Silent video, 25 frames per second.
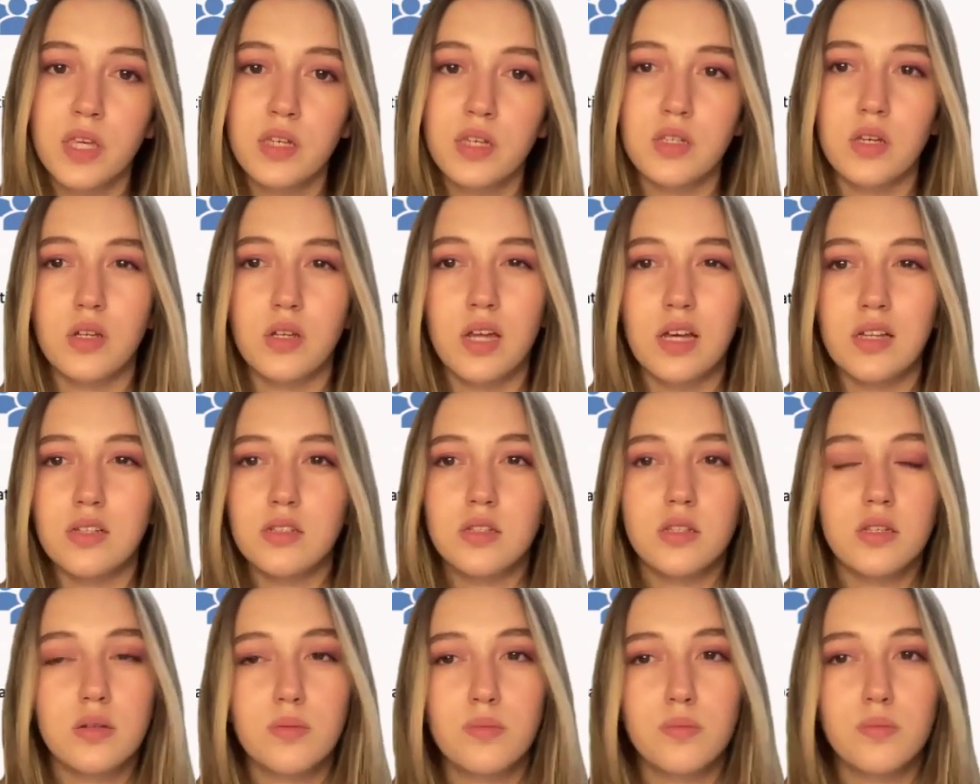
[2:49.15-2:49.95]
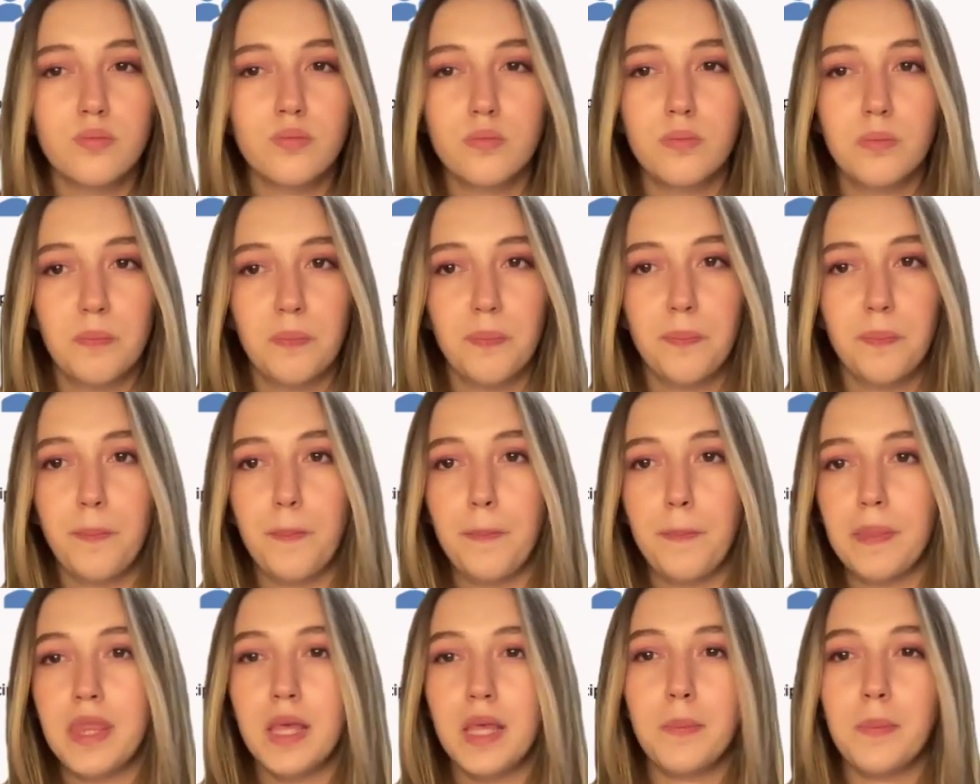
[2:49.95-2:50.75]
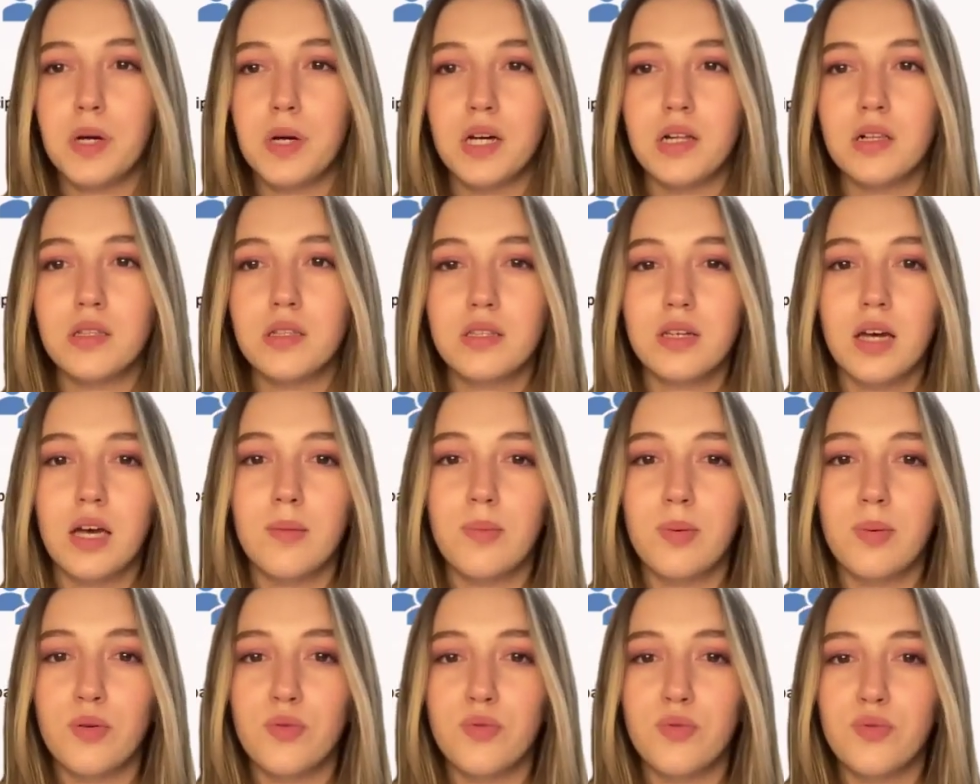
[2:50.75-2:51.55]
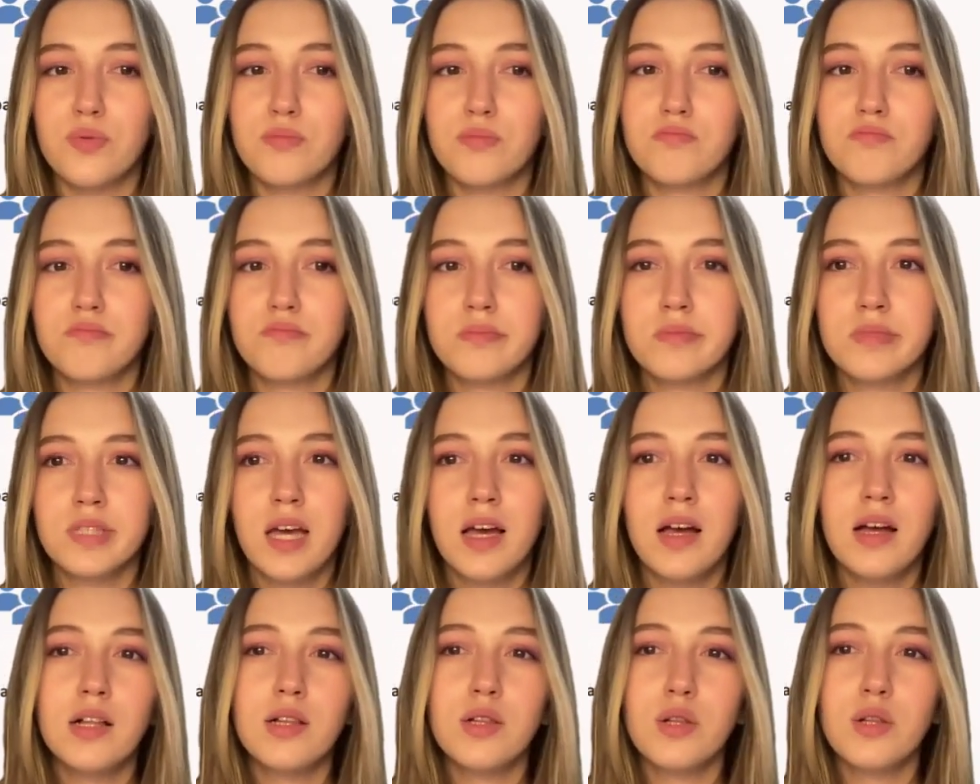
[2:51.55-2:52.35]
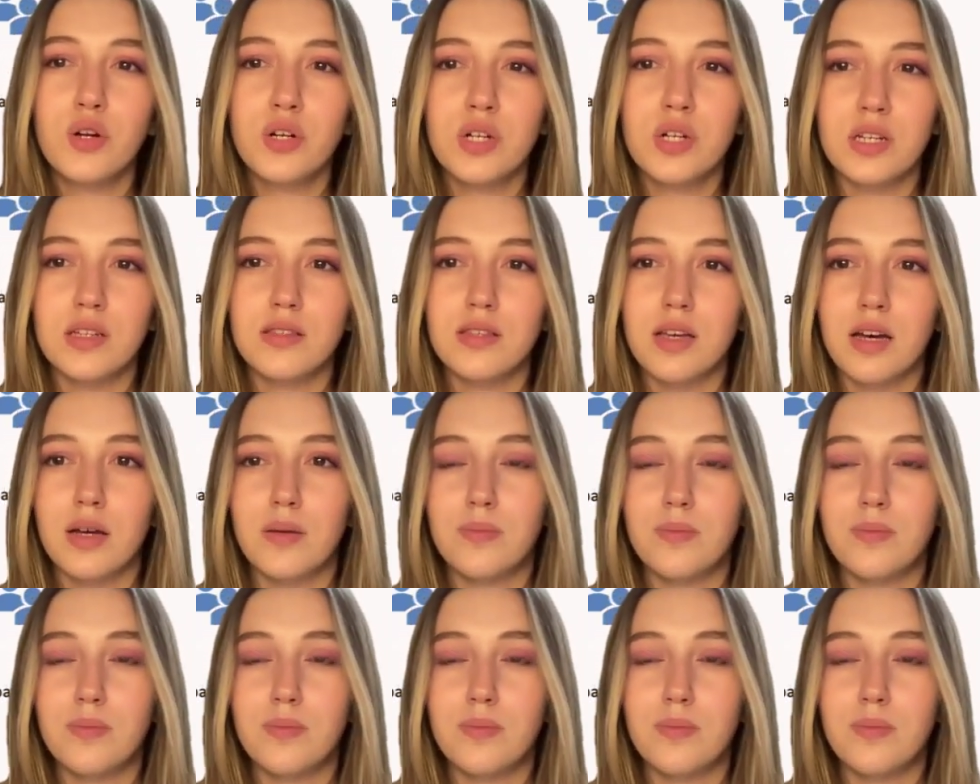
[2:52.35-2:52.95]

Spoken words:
So that's the typical type of learning